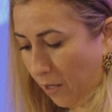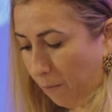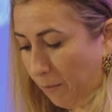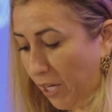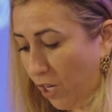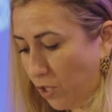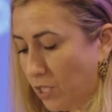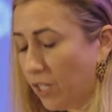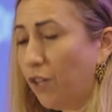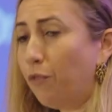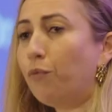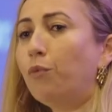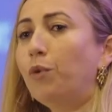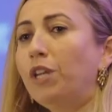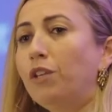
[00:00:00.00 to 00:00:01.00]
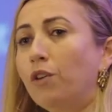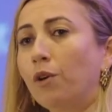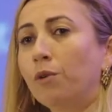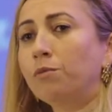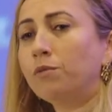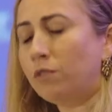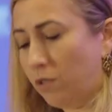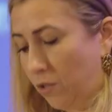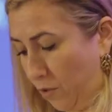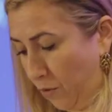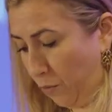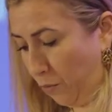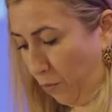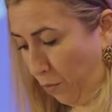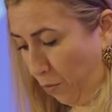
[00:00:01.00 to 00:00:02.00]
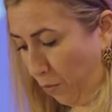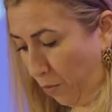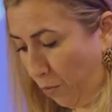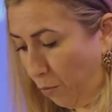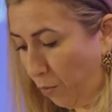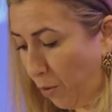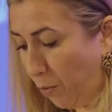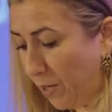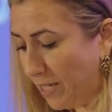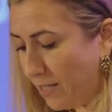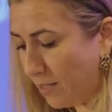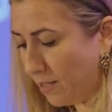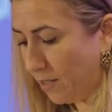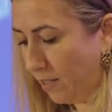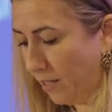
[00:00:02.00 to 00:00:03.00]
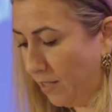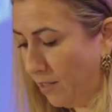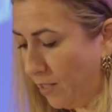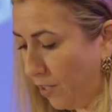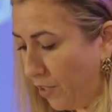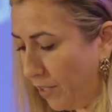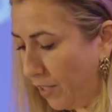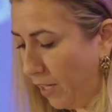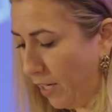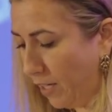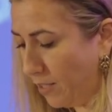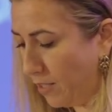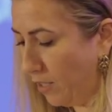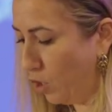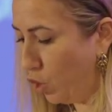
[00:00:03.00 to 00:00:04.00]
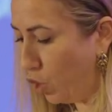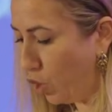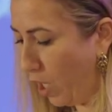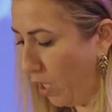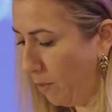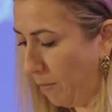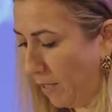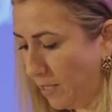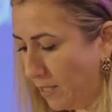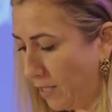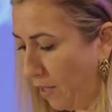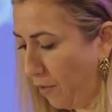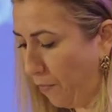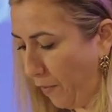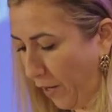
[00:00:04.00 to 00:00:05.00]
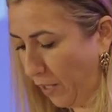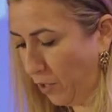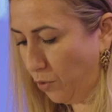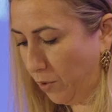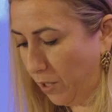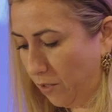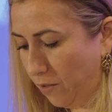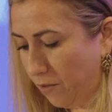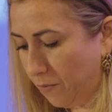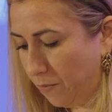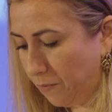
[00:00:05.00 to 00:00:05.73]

Because if we don't, we risk internalizing shame and self-hatred.